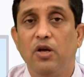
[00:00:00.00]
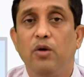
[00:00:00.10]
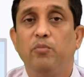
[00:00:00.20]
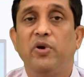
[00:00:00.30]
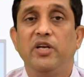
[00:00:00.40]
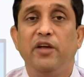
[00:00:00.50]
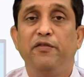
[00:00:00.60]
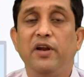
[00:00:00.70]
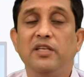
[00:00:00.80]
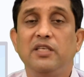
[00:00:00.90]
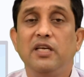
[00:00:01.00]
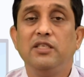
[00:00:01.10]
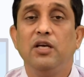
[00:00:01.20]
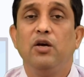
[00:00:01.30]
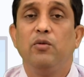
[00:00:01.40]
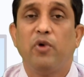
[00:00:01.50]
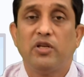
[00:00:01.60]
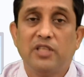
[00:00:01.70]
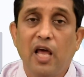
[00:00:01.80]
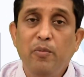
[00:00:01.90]
but difference is for
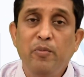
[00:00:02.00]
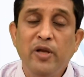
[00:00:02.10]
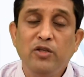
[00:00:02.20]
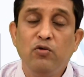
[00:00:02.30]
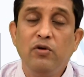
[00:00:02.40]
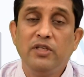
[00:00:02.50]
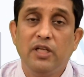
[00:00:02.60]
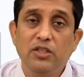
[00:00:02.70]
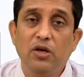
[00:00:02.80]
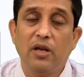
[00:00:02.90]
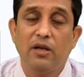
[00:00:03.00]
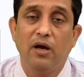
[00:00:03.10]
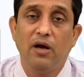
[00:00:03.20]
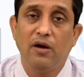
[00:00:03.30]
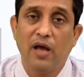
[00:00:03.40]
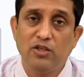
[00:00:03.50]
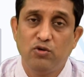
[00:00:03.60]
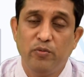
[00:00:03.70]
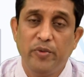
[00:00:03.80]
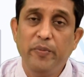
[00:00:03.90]
self-made tool teacher has
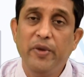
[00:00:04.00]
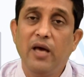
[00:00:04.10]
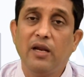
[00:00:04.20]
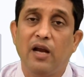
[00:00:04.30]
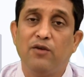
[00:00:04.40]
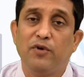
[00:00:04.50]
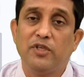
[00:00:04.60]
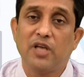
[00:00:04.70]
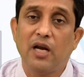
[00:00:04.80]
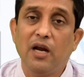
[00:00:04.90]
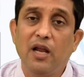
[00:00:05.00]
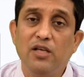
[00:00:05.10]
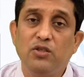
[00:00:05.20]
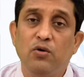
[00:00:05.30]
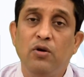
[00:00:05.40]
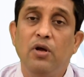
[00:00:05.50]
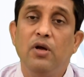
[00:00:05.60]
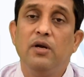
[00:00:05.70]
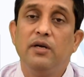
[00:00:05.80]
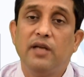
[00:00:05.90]
to prepare, and for standardized tool
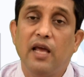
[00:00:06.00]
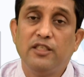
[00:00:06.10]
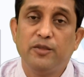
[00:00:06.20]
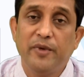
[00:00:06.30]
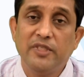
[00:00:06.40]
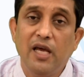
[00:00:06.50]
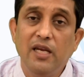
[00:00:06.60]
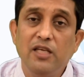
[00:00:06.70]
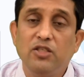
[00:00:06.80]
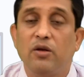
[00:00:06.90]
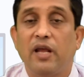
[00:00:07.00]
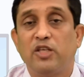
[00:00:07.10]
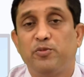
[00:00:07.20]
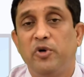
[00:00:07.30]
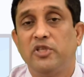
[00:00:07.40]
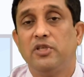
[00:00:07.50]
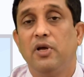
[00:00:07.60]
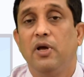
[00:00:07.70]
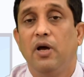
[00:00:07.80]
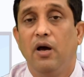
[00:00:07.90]
test specialist or experts
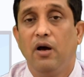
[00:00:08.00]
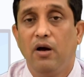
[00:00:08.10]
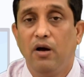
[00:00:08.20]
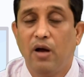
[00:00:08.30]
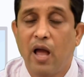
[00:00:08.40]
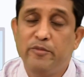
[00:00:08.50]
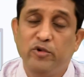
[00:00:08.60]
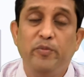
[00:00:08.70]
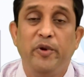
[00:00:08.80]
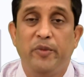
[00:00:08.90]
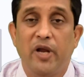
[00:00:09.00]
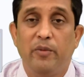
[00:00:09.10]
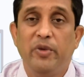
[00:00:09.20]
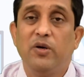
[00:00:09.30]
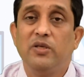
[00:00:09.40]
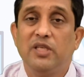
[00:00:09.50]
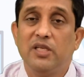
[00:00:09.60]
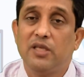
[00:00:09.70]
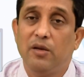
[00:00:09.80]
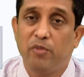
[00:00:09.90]
have to prepare,
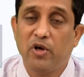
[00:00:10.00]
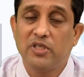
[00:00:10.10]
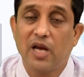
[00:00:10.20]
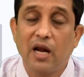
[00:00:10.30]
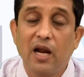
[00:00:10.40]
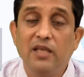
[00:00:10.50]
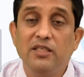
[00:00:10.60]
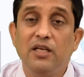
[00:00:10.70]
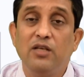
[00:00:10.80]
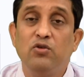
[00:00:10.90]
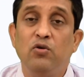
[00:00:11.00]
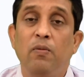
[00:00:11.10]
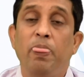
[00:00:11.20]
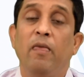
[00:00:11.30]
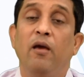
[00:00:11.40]
because for standardizing a tool